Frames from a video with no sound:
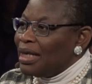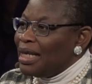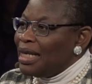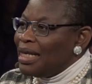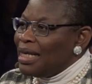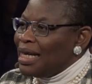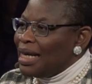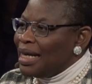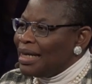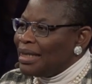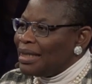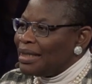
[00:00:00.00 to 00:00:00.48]

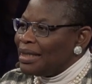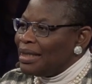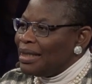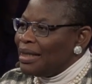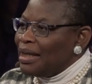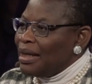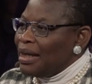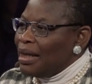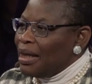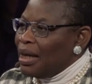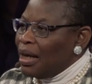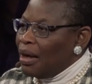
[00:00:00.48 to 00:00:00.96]
needed
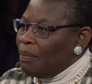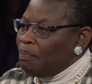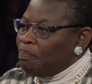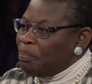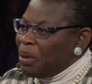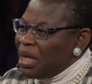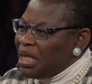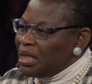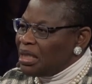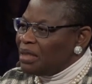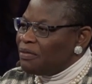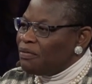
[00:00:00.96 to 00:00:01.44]
a
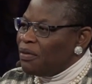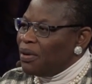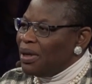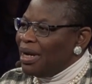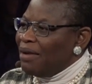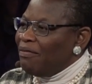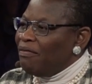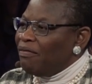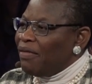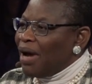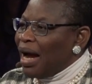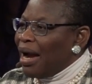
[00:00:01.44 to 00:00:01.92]
peaceful
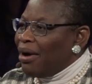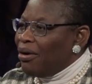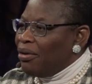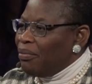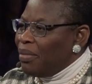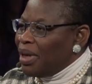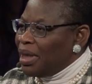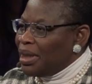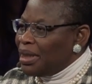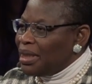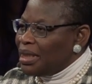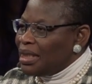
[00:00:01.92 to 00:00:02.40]

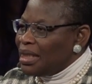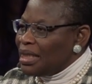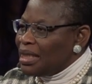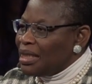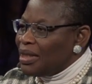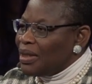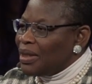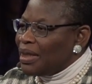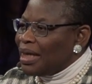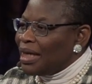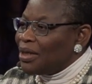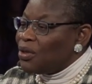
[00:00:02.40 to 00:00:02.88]
environment
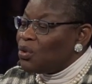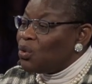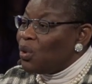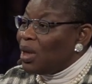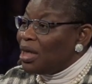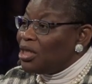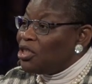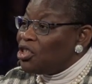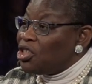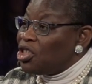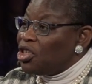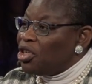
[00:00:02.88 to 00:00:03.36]
in order to
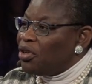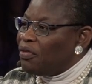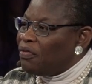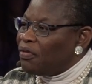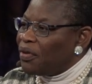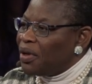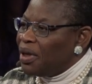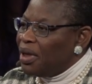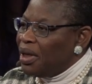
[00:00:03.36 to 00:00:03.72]
achieve